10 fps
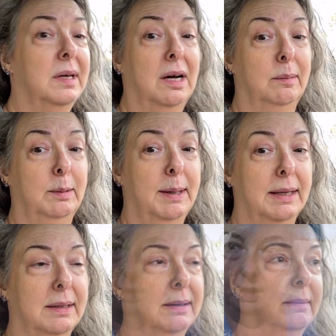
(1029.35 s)
I'll be
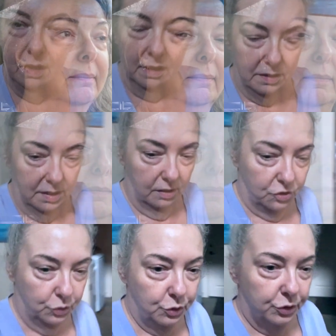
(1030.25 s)
back. Hey guys,
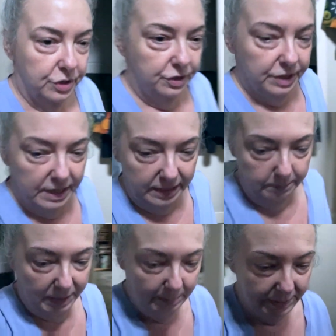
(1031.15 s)
Junior's here today.
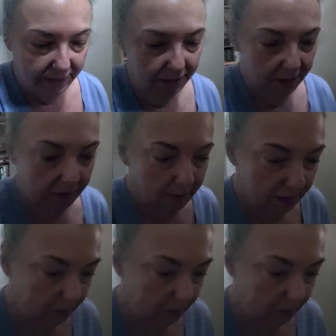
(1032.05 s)
I'm babysitting.